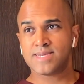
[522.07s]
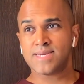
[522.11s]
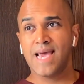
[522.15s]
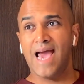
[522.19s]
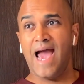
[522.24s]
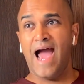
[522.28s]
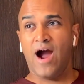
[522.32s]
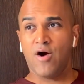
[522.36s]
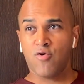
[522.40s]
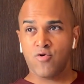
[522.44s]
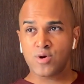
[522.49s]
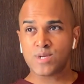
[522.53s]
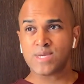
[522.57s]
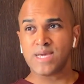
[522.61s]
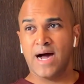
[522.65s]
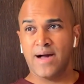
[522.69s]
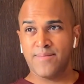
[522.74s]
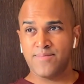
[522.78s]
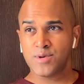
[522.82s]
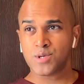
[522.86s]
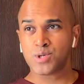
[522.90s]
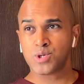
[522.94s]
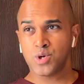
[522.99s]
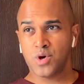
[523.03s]
to our
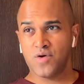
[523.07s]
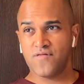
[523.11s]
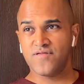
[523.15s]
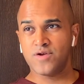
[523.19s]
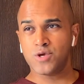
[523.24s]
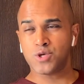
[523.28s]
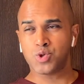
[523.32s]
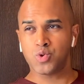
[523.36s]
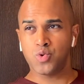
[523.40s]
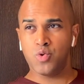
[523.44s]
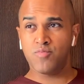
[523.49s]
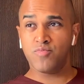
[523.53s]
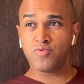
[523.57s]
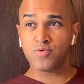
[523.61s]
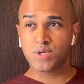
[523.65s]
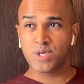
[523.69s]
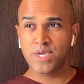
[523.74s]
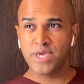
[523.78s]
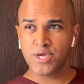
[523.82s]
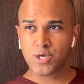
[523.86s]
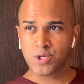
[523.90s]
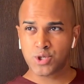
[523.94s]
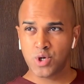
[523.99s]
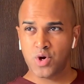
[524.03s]
type of service, to a
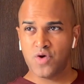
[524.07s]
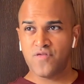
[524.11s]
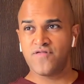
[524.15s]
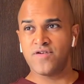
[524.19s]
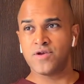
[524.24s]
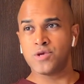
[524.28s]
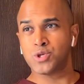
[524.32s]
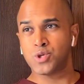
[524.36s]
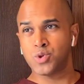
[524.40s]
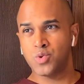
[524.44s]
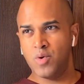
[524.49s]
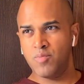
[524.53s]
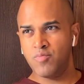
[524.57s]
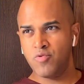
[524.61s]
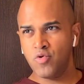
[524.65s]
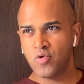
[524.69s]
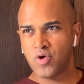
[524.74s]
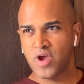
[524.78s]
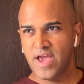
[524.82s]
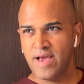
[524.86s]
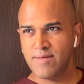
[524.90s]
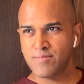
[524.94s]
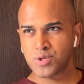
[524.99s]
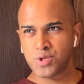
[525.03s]
boutique service, to a
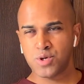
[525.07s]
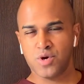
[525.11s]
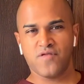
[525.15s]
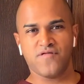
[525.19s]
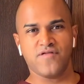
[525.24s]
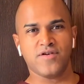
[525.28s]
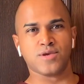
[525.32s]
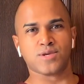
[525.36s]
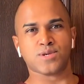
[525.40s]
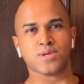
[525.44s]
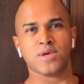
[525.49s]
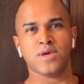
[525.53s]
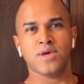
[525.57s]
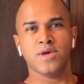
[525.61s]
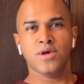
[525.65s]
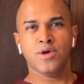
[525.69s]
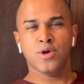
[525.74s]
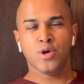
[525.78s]
bootcamp service,